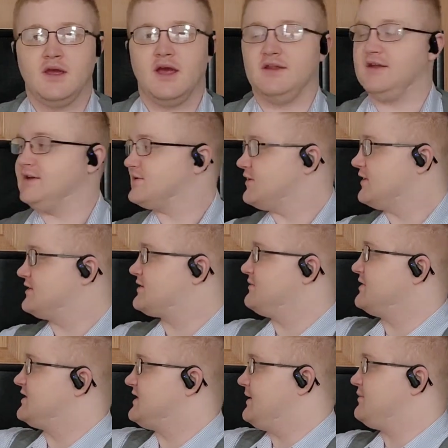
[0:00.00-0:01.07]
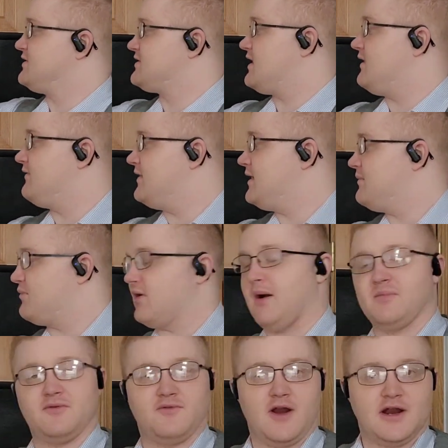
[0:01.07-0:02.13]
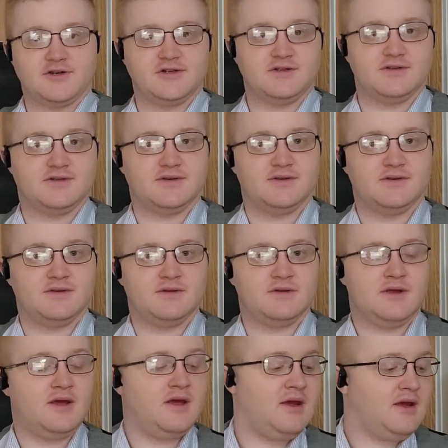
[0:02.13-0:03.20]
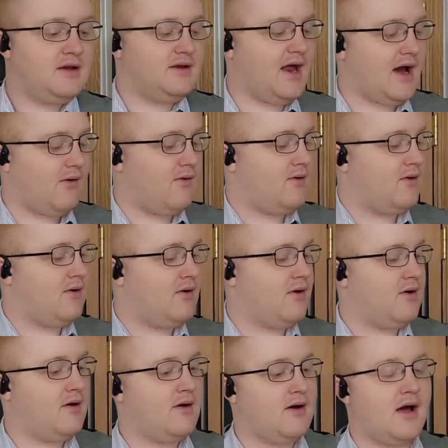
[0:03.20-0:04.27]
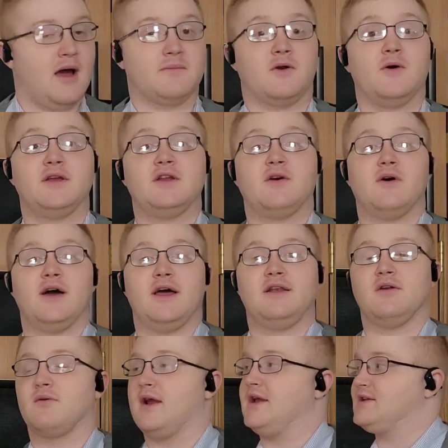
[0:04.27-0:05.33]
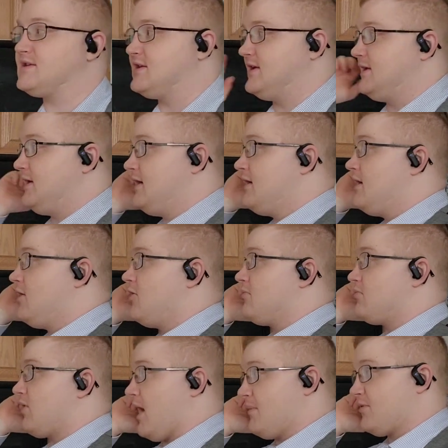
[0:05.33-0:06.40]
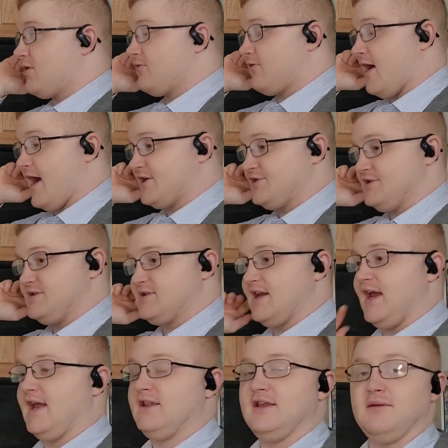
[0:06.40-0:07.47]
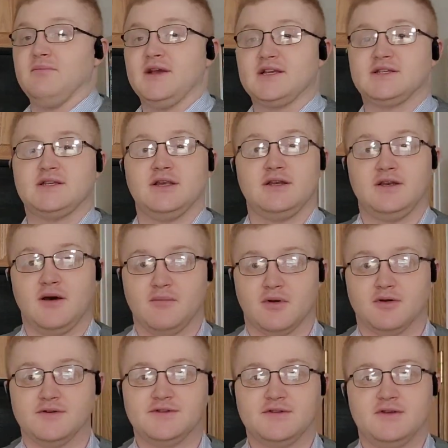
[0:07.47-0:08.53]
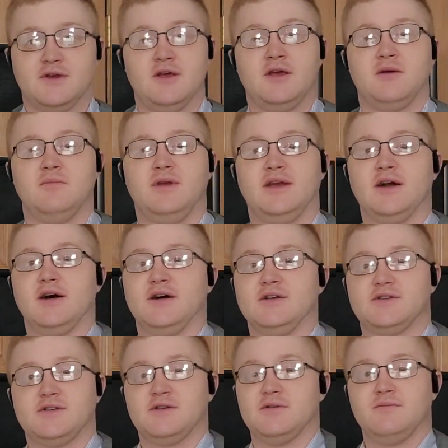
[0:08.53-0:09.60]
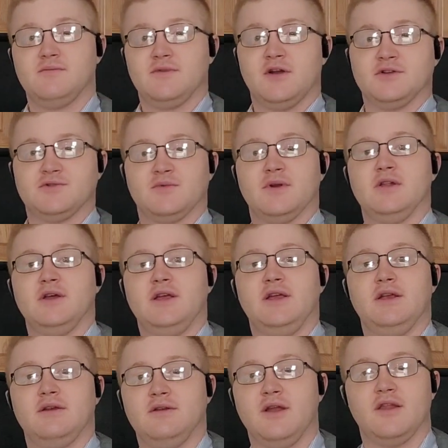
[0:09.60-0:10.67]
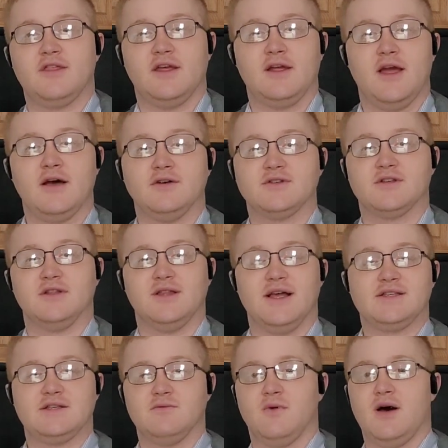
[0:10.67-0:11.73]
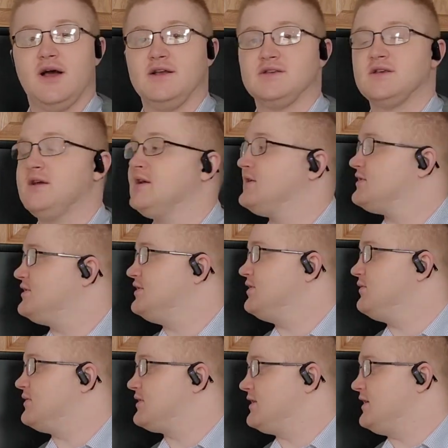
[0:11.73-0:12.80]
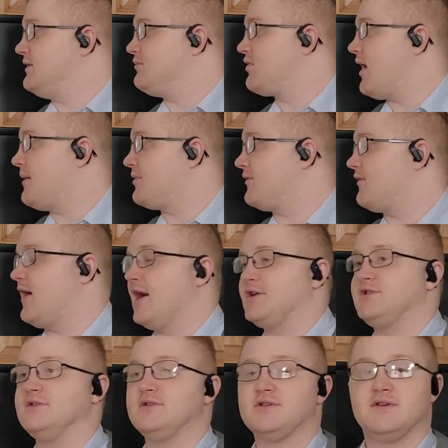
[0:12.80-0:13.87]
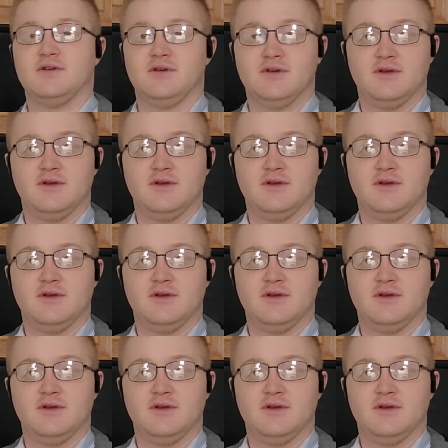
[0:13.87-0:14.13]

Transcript: And these are some examples of improper fractions. Now, I'm going to go ahead and erase the proper fractions and the mixed numbers because there's really nothing else lesson-wise to do with the proper fractions